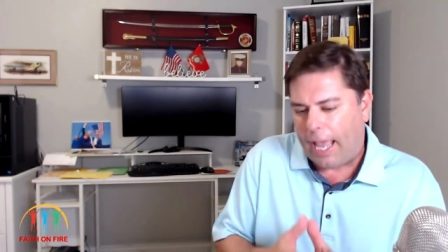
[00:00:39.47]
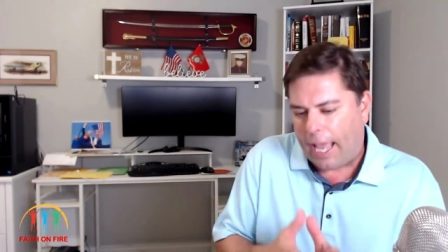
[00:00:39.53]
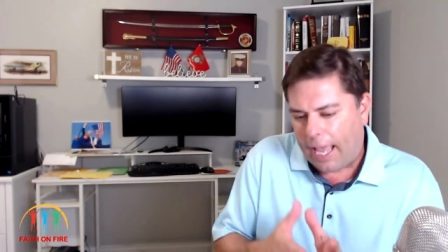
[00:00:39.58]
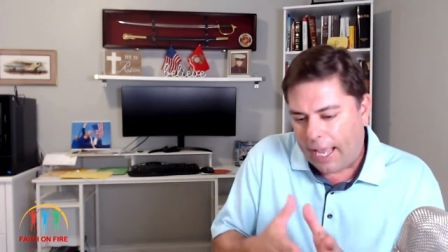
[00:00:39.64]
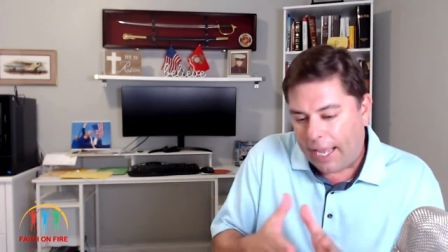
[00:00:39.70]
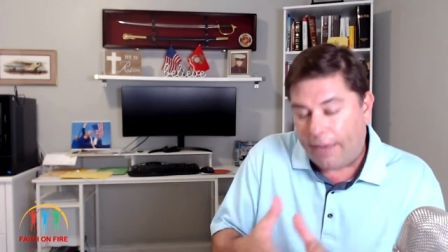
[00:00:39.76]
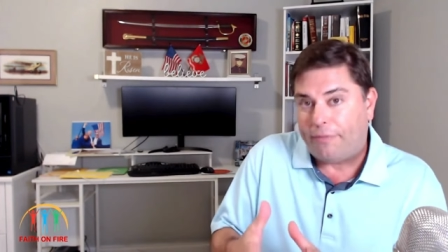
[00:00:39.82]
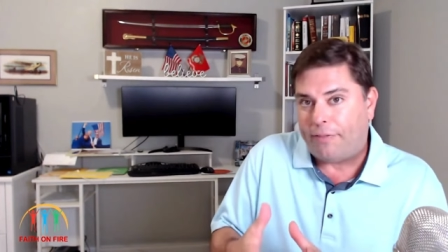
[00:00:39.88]

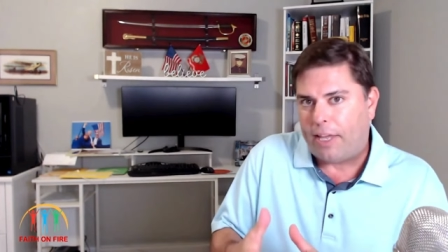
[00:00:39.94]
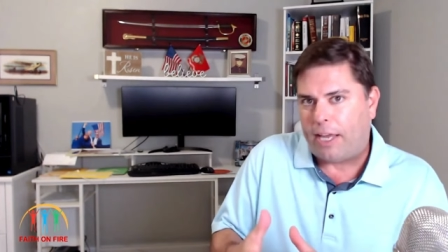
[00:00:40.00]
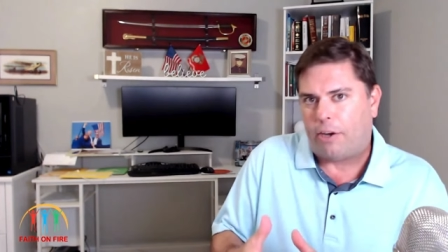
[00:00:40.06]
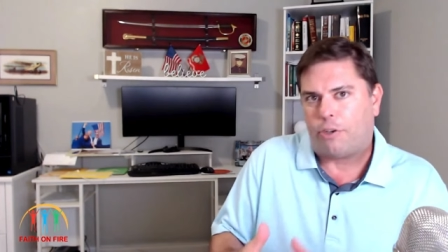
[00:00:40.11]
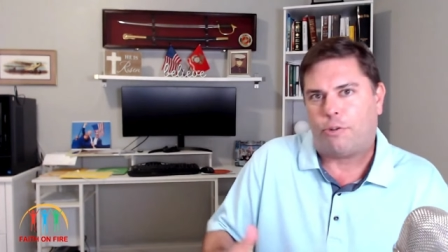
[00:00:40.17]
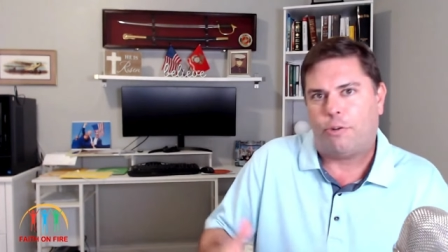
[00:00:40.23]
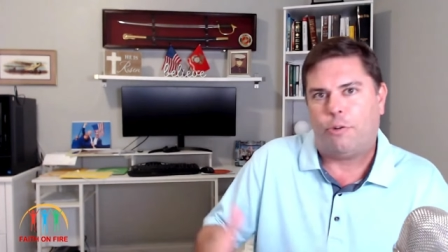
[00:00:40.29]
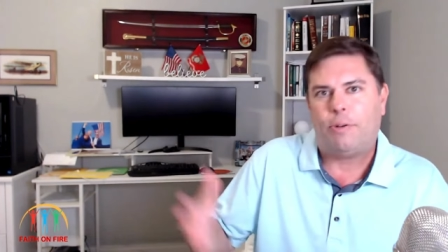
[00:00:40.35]
If they are
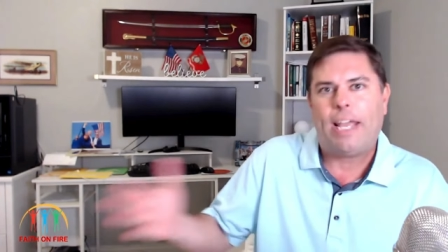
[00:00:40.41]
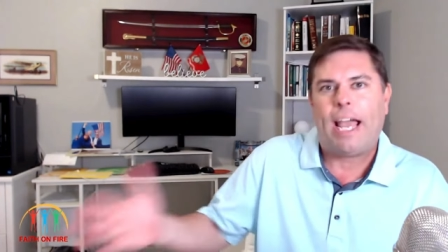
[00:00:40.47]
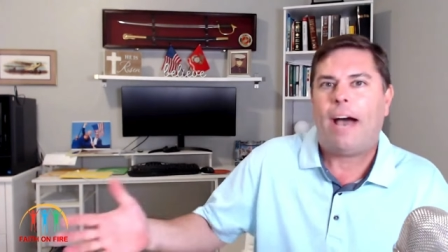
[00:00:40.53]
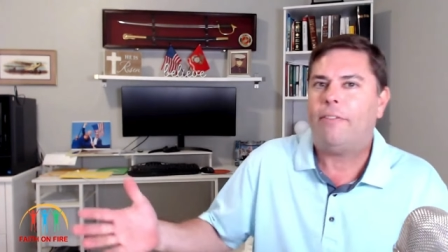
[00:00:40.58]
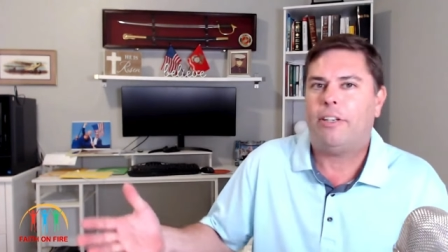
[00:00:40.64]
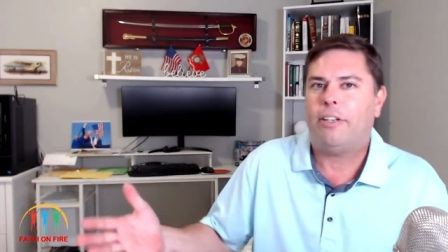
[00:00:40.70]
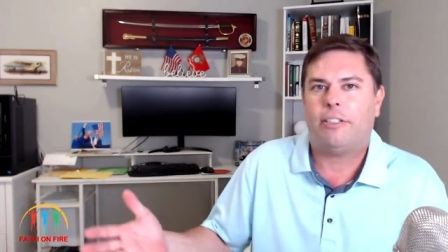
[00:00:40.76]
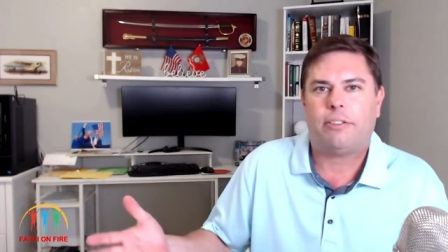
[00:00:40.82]
true,
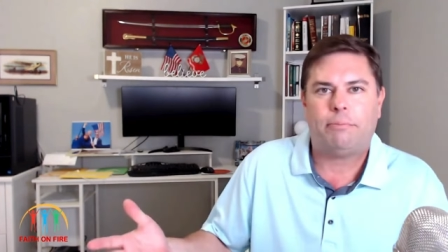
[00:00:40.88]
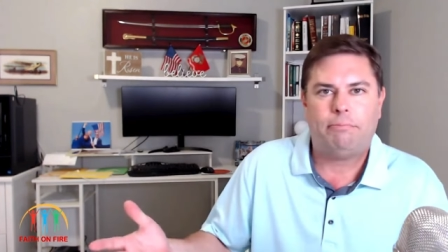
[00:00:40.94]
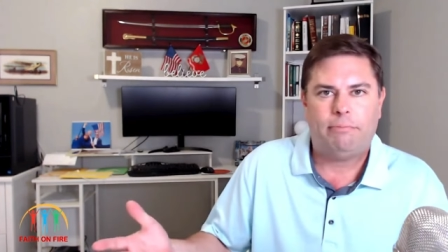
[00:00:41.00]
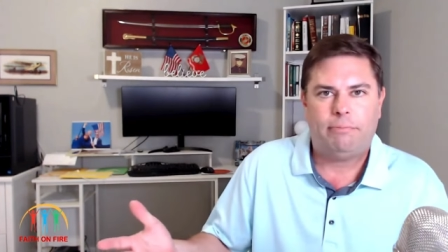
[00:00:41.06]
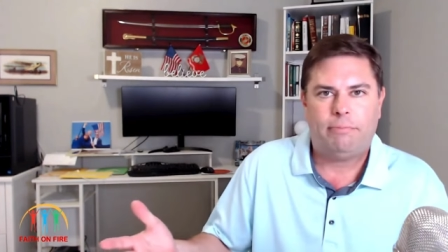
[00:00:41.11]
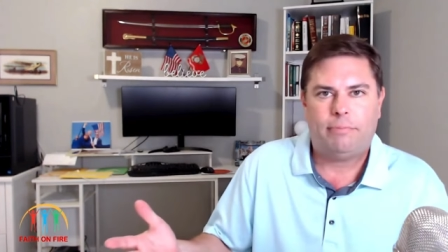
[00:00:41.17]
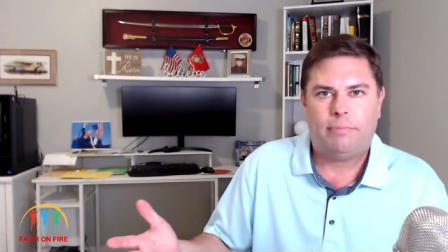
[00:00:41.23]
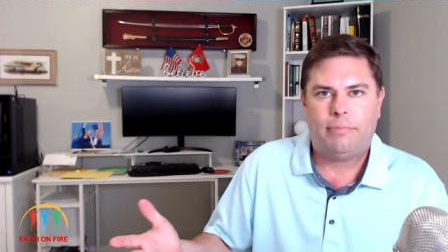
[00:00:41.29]
Calvinism
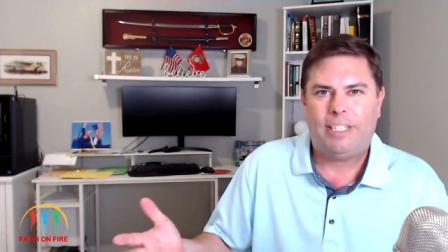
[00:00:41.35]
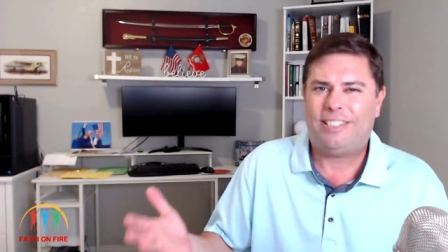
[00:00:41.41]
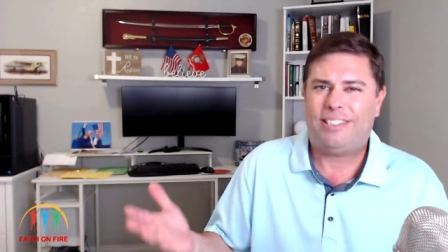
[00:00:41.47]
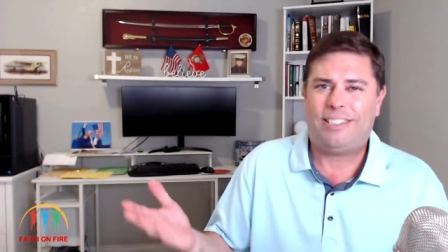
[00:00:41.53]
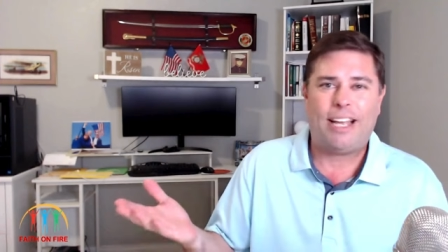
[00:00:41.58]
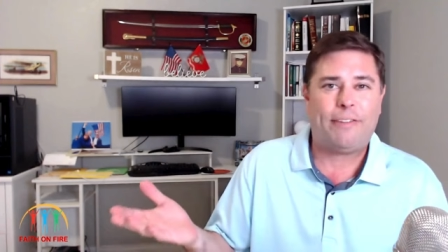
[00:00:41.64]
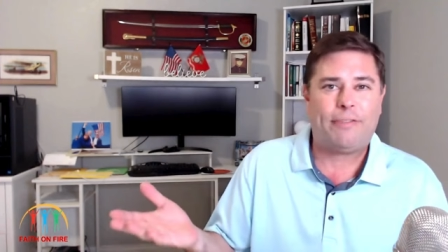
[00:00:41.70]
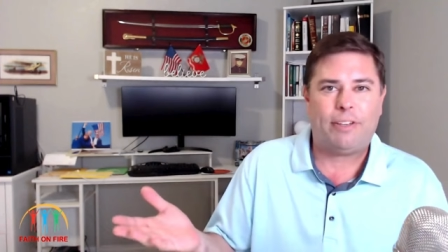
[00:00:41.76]
is
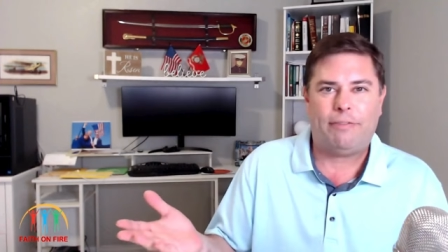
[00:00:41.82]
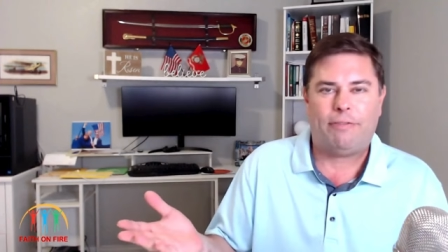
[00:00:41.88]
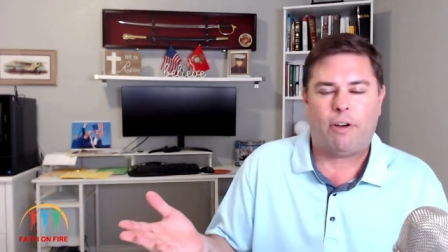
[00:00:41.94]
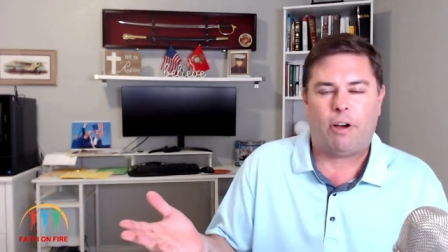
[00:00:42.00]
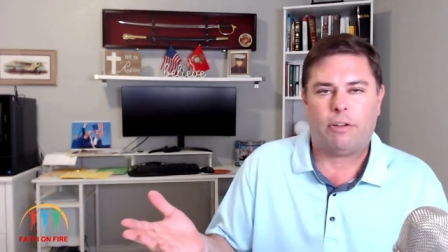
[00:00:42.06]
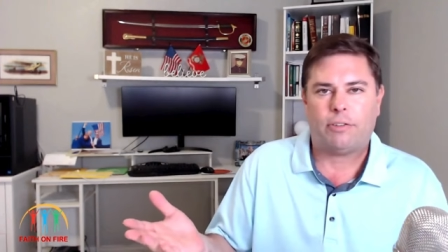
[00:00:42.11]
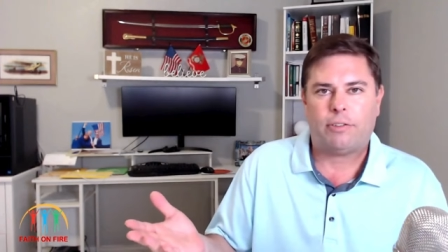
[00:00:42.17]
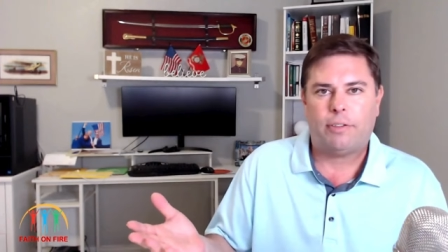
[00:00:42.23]
definitely
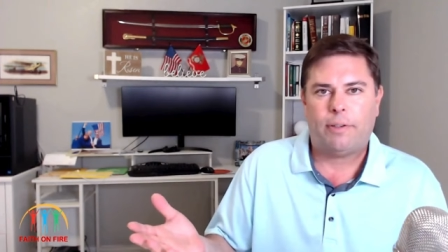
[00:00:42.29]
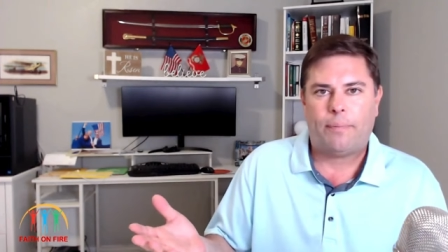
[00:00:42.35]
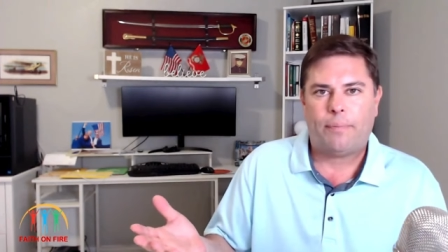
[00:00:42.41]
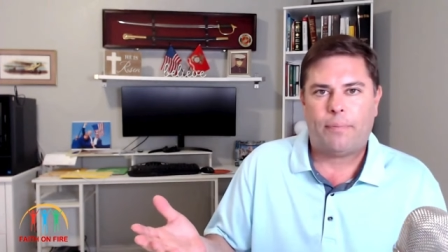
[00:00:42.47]
false.